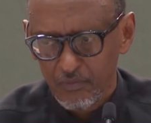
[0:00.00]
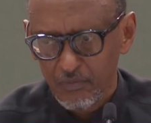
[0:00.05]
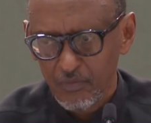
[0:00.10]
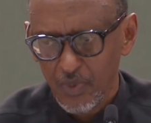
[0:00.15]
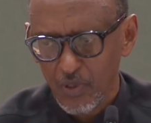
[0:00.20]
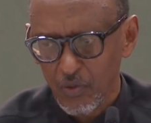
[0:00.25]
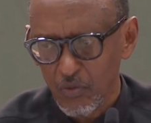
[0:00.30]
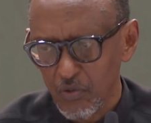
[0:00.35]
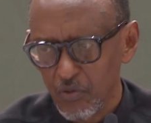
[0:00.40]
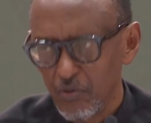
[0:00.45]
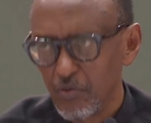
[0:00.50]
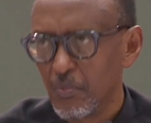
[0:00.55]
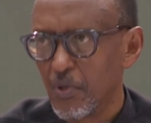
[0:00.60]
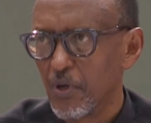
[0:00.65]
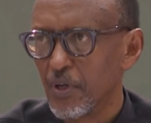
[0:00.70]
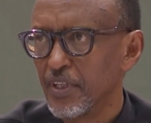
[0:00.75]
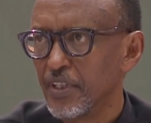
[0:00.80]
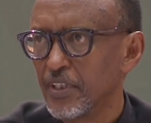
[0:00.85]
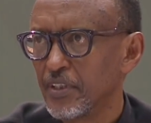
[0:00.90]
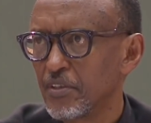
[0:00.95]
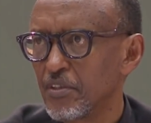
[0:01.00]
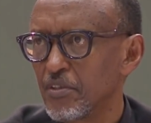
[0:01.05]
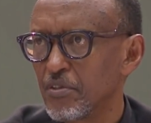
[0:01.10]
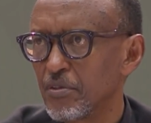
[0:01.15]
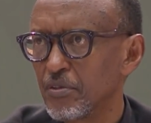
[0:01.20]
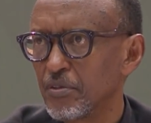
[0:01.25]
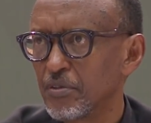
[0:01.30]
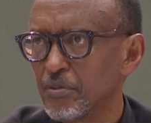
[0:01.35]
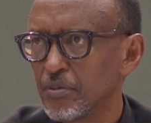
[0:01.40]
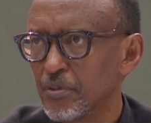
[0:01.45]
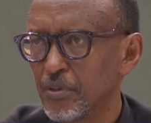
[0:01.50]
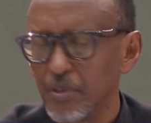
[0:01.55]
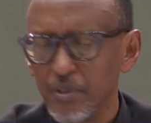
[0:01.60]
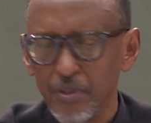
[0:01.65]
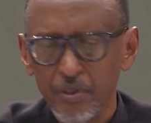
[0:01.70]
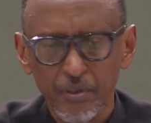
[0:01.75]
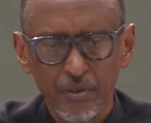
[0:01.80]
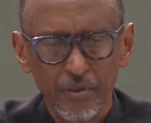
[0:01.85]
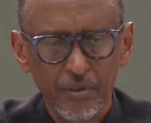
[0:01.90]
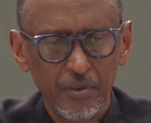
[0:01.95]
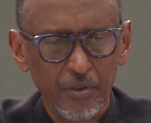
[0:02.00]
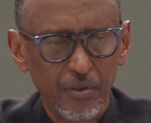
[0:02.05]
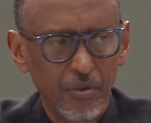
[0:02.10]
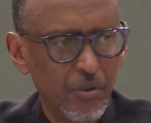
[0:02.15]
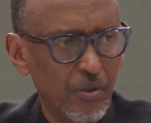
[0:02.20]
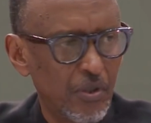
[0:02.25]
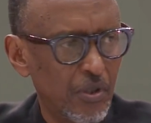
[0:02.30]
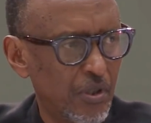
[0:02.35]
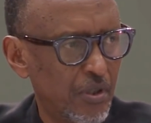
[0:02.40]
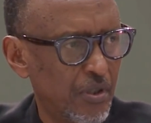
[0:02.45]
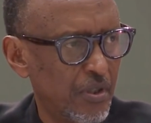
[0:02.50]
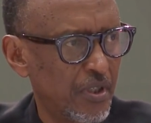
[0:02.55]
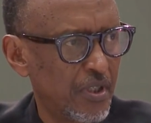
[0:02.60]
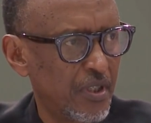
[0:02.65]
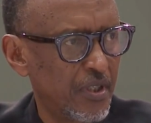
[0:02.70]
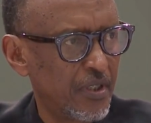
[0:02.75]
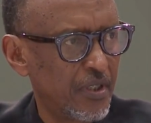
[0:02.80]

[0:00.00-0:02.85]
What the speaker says: Good morning to you all.